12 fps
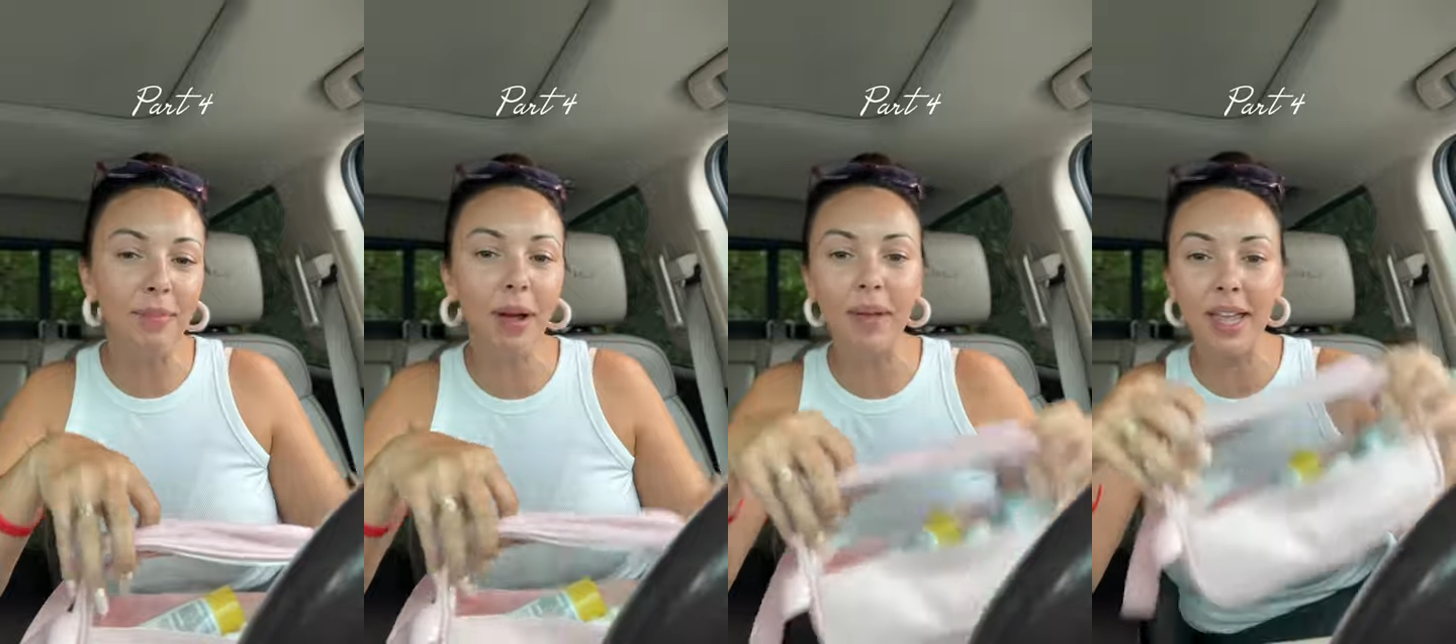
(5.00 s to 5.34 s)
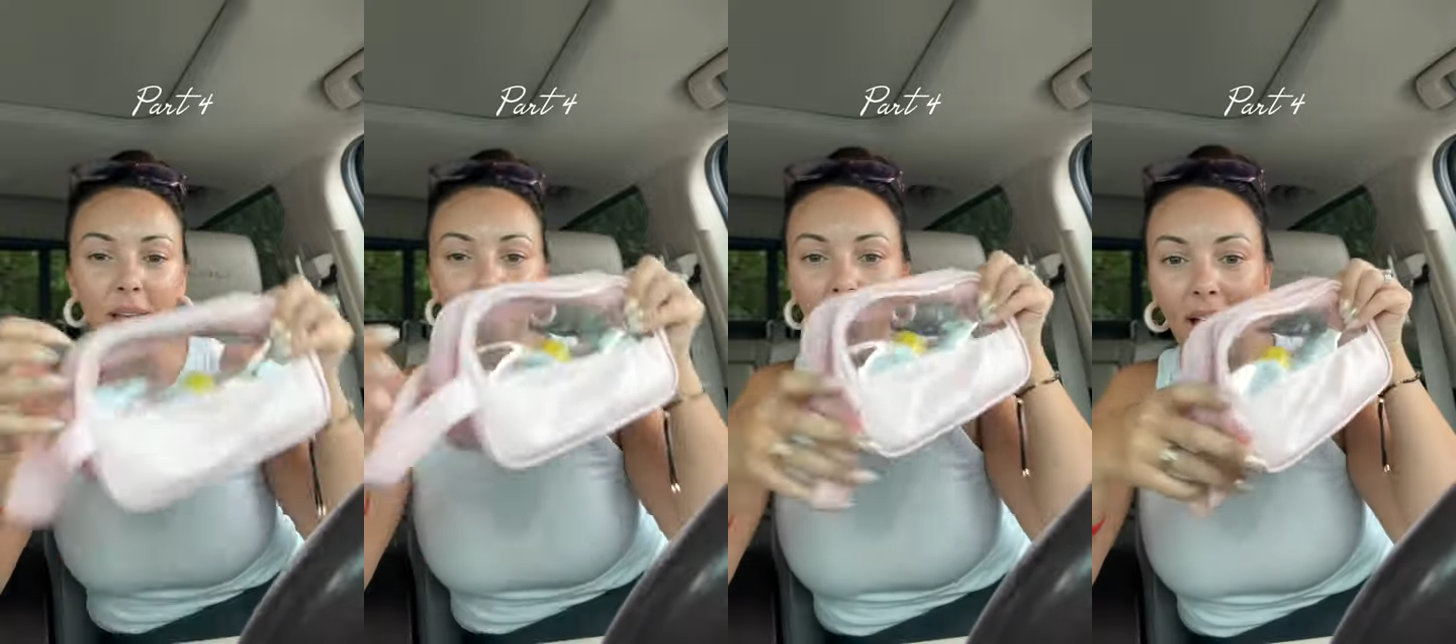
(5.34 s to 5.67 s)
my
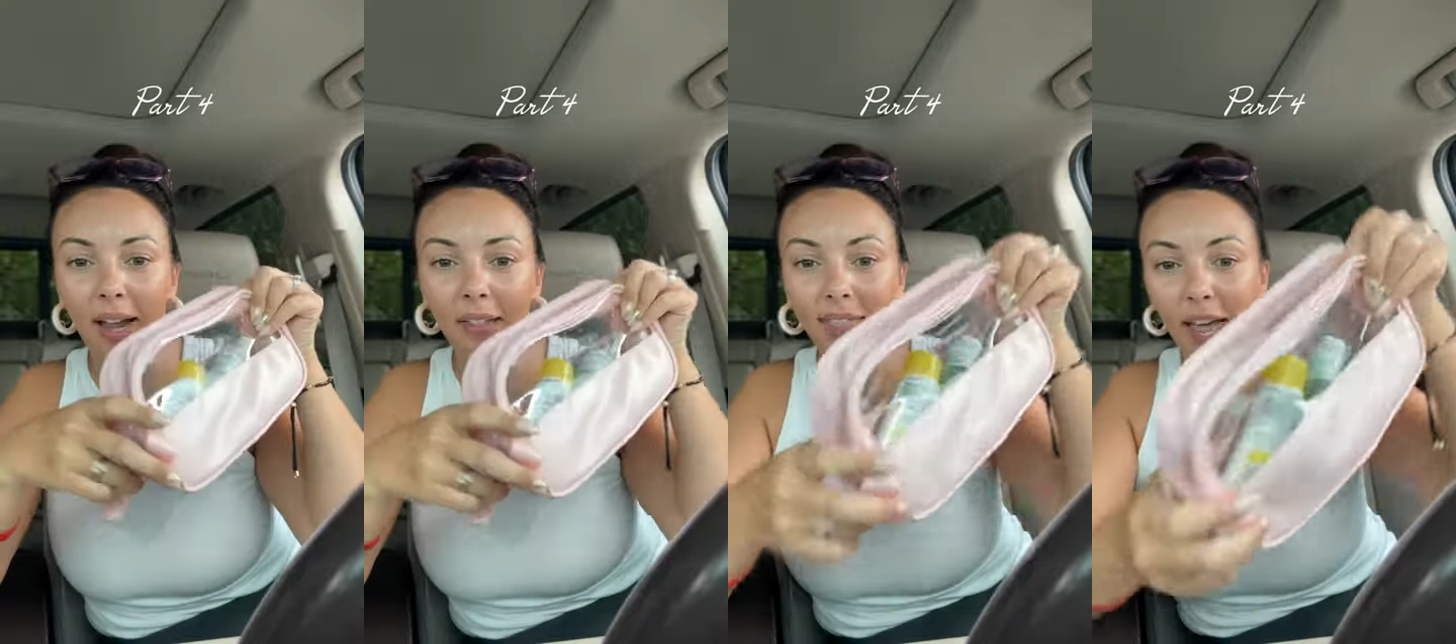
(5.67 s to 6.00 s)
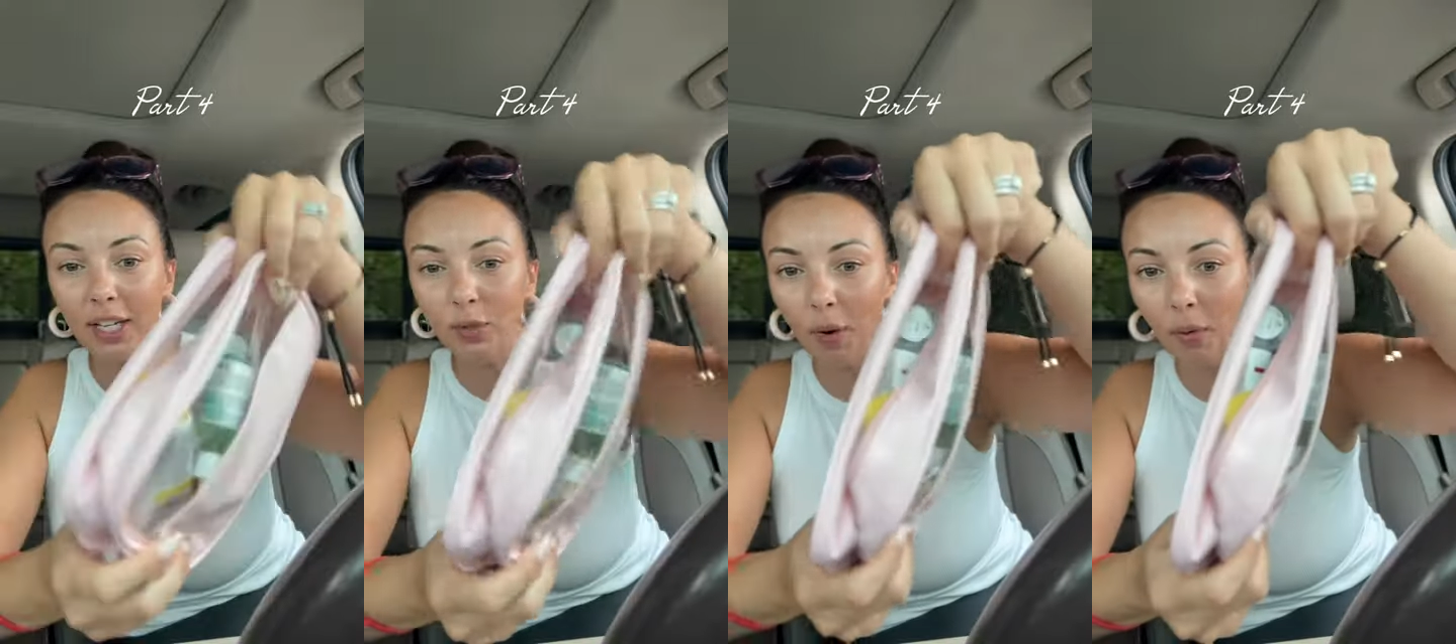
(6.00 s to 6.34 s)
makeup bag.
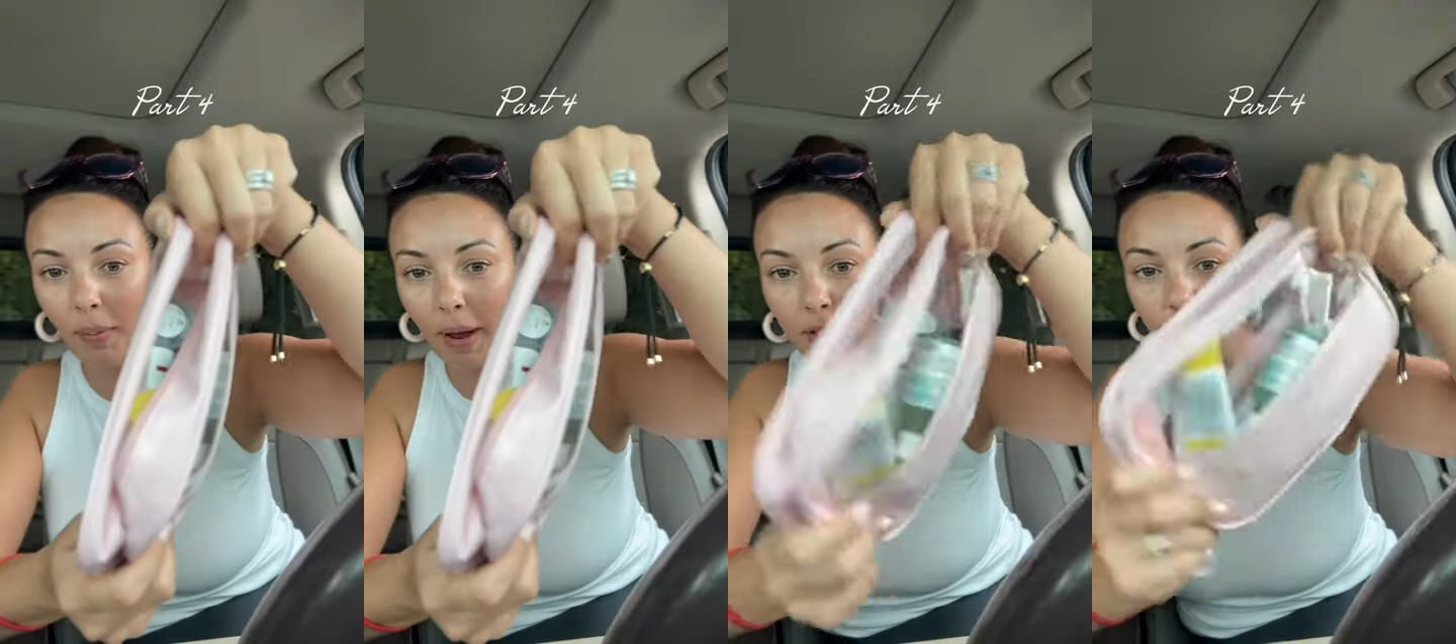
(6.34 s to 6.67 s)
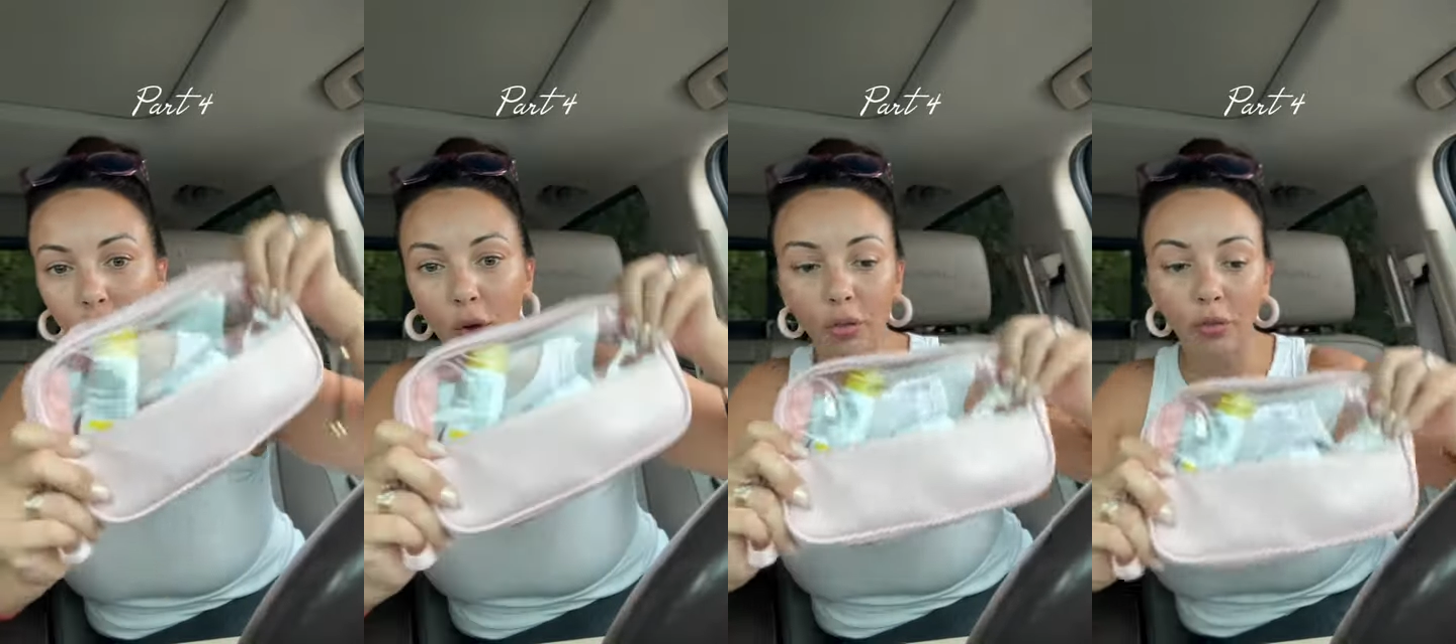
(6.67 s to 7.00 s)
That is what we're about
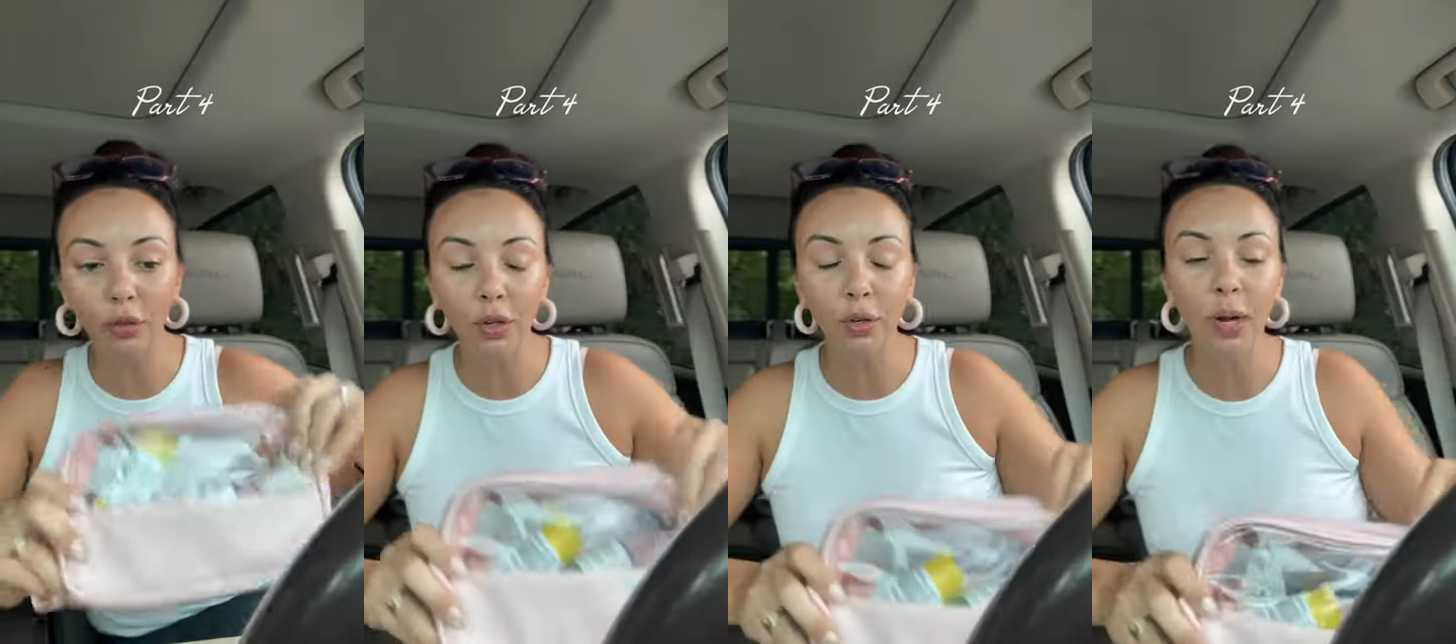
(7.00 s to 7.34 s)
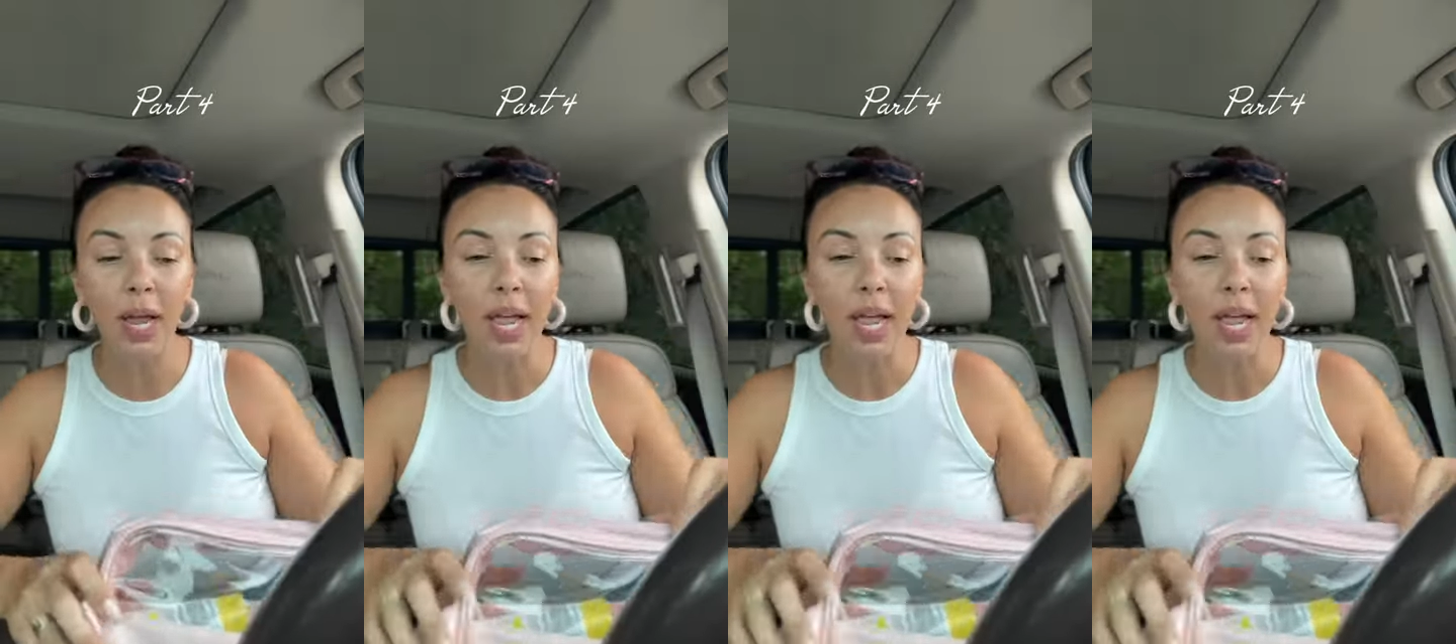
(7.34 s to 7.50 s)
to go through.